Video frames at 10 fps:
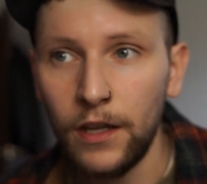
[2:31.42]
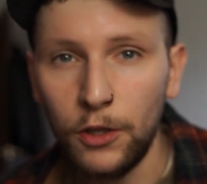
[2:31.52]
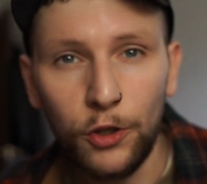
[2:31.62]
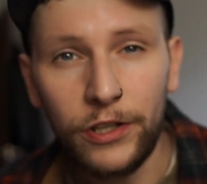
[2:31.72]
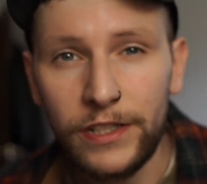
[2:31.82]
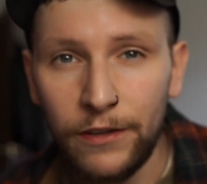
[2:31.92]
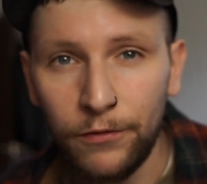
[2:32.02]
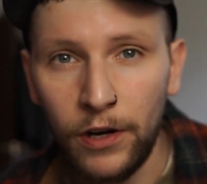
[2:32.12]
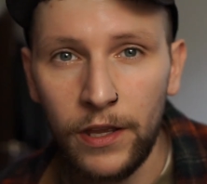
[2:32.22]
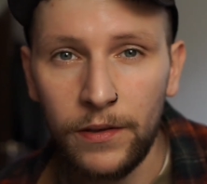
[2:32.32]
look
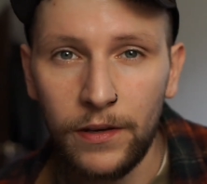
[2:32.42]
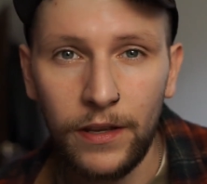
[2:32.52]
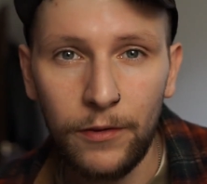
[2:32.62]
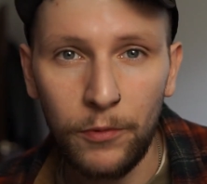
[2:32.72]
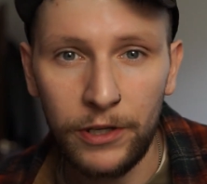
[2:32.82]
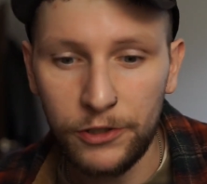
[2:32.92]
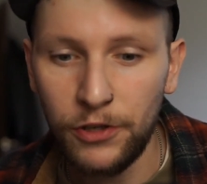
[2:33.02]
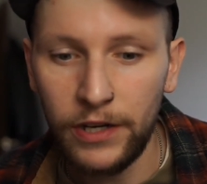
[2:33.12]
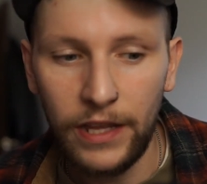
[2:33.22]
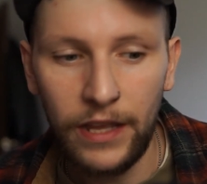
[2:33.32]
different when you're
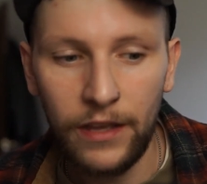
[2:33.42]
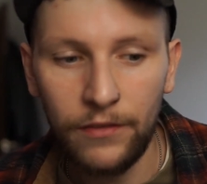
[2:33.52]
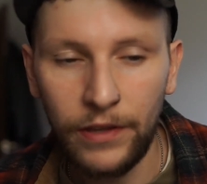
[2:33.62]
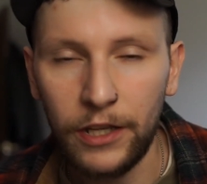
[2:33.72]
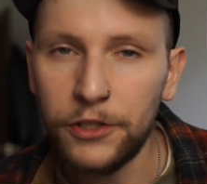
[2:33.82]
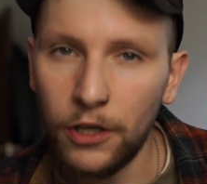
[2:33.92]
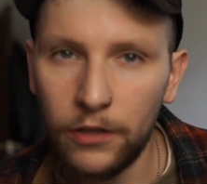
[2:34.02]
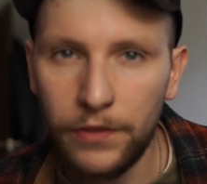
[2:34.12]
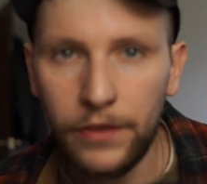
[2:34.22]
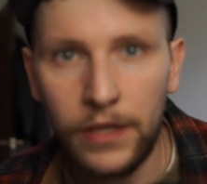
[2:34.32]
trying to have like a
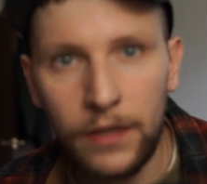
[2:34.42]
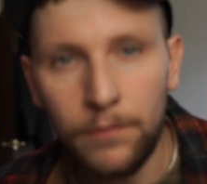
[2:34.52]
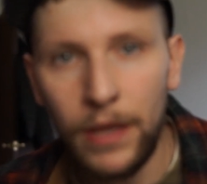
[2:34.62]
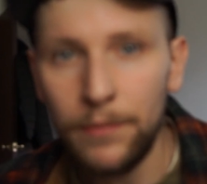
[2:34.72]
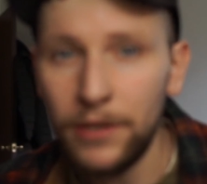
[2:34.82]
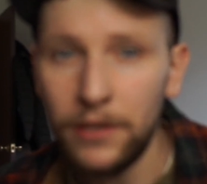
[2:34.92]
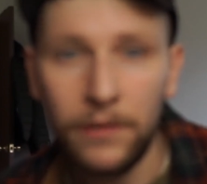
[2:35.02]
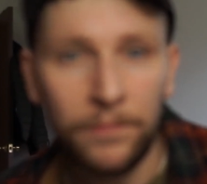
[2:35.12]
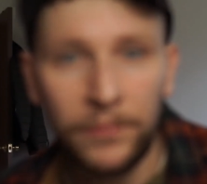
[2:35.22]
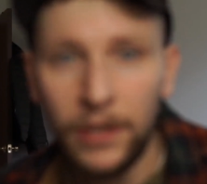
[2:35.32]
dark theme.
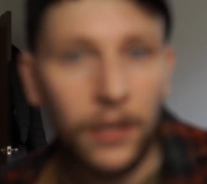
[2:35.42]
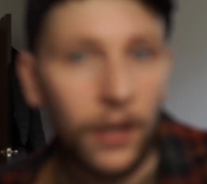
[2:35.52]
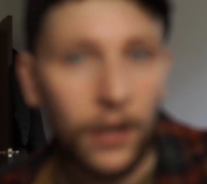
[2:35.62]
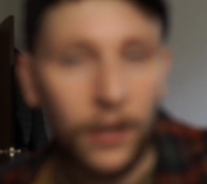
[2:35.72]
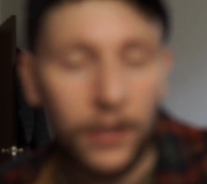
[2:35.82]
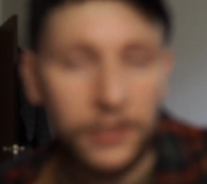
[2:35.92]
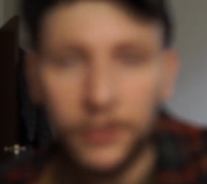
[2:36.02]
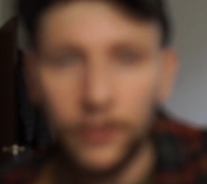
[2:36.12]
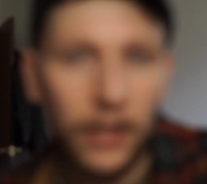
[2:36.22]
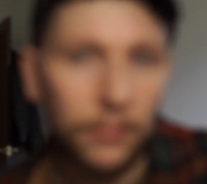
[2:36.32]
Maybe a
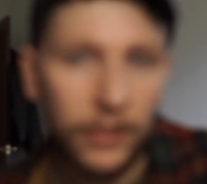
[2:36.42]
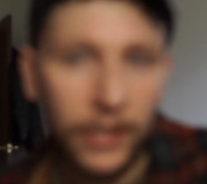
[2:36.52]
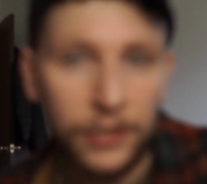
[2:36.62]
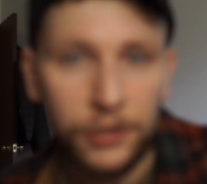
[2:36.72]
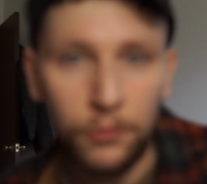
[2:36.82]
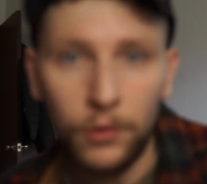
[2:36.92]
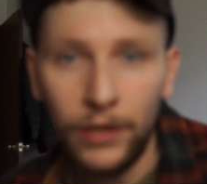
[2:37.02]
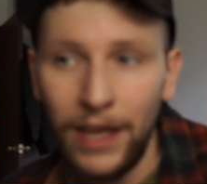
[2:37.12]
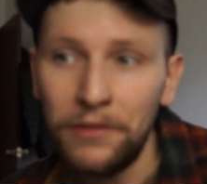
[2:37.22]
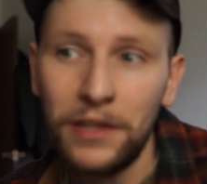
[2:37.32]
certain application
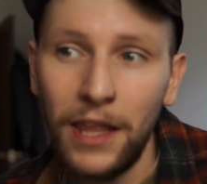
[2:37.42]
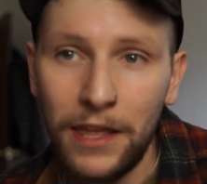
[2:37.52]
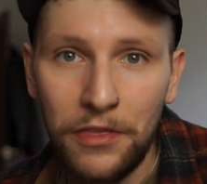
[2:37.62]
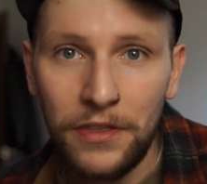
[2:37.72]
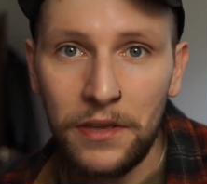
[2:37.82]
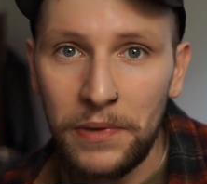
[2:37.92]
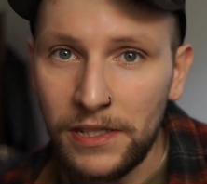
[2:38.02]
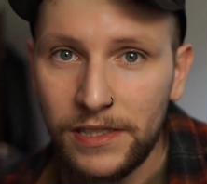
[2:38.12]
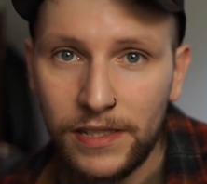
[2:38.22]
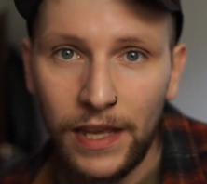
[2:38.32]
will have a light theme
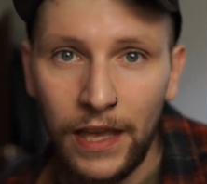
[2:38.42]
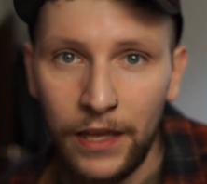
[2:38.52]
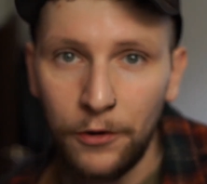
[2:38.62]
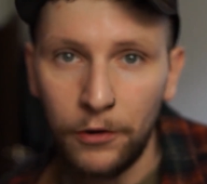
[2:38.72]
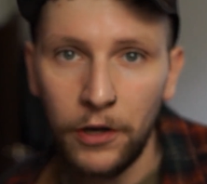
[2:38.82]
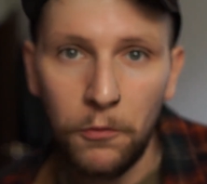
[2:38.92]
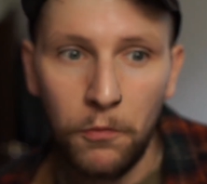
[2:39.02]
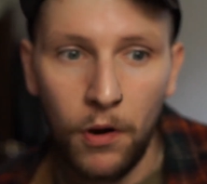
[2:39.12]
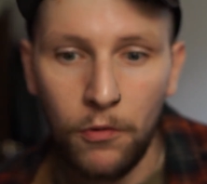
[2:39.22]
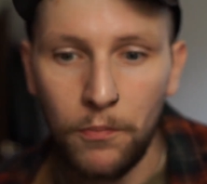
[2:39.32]
instead, or it
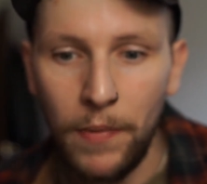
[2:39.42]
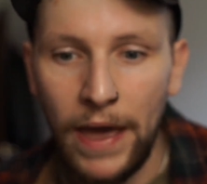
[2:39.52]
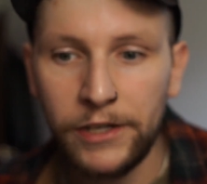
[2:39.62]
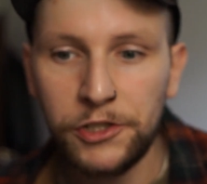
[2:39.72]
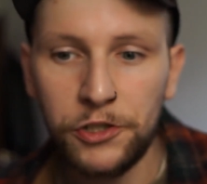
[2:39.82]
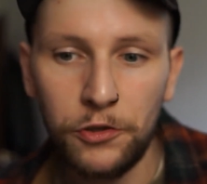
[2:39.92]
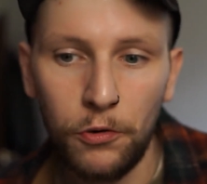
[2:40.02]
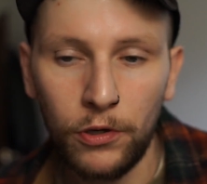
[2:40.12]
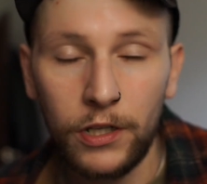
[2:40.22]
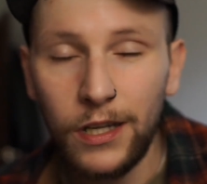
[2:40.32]
won't match
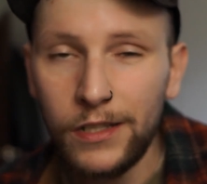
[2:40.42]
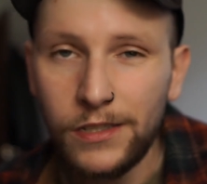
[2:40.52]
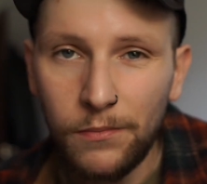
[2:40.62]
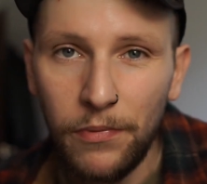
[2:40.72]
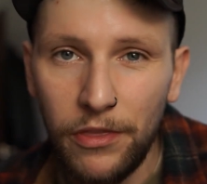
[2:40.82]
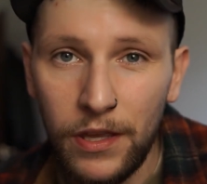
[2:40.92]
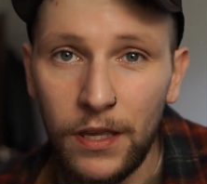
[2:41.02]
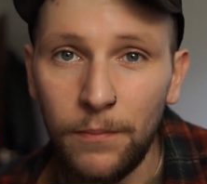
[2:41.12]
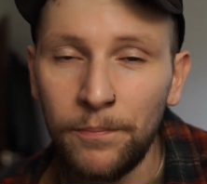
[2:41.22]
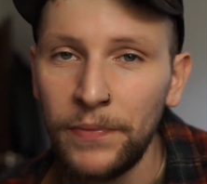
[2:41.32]
your custom
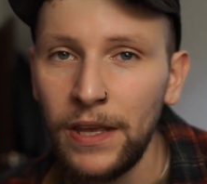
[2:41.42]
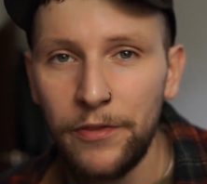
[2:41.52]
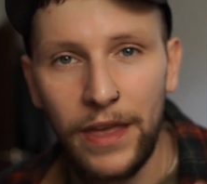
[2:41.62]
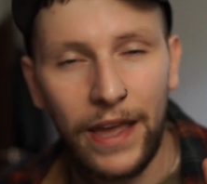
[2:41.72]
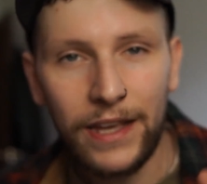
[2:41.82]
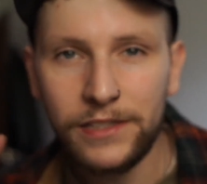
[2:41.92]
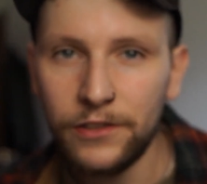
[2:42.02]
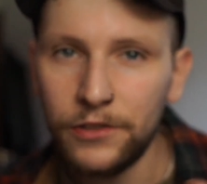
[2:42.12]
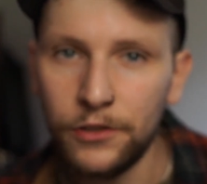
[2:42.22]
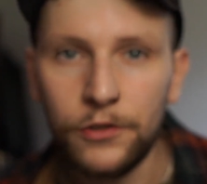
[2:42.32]
theme. That has
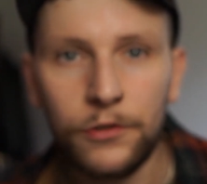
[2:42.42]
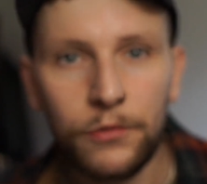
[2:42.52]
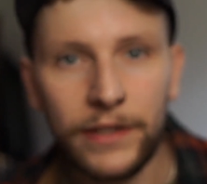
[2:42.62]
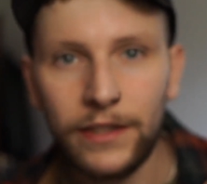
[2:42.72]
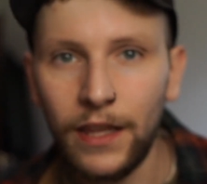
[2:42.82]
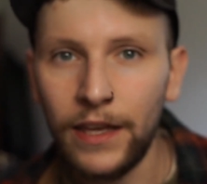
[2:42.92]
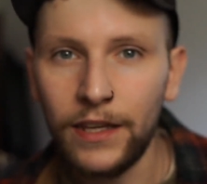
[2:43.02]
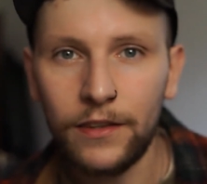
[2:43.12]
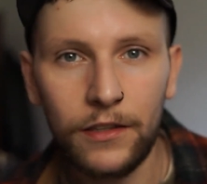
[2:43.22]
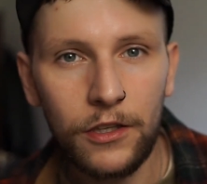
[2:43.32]
to do with
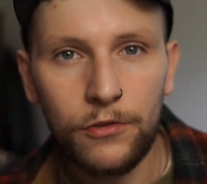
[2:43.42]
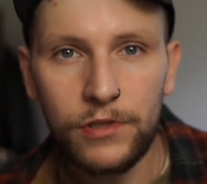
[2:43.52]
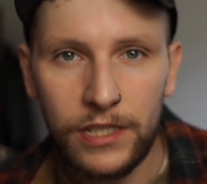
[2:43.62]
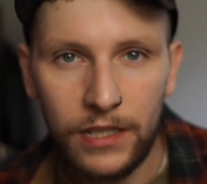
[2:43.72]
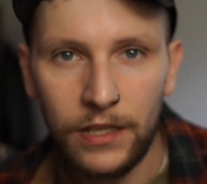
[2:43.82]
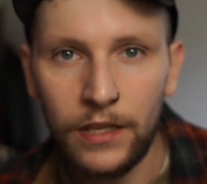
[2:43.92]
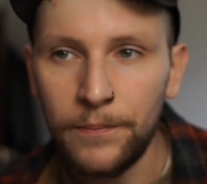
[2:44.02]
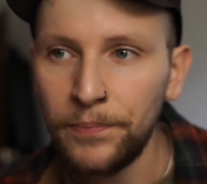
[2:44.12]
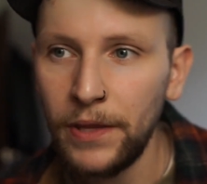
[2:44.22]
like the Qt,